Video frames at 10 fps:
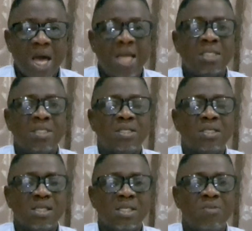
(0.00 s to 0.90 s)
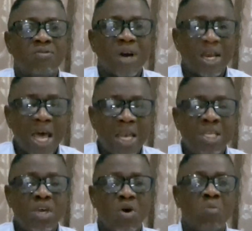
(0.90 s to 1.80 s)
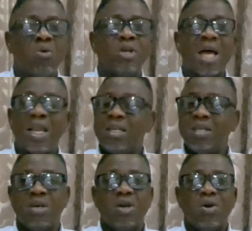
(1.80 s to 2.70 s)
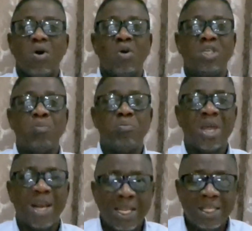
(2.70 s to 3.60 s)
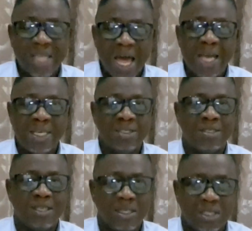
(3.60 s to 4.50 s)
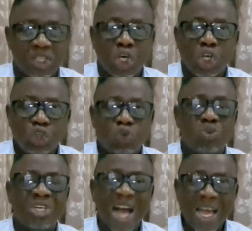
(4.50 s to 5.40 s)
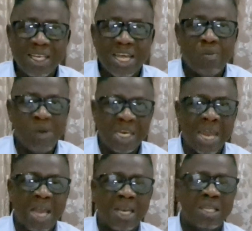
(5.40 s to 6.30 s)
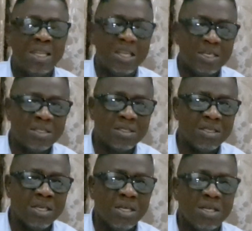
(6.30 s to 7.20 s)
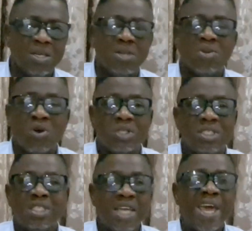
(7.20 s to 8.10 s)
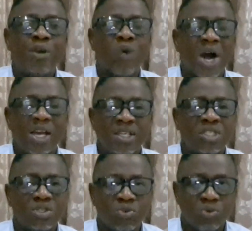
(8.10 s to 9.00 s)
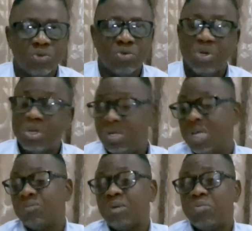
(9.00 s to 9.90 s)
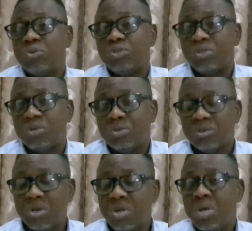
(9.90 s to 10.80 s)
and the fatherly or motherly or the parental instinct should guide them in handling this, not the NYSC rule. That's my position.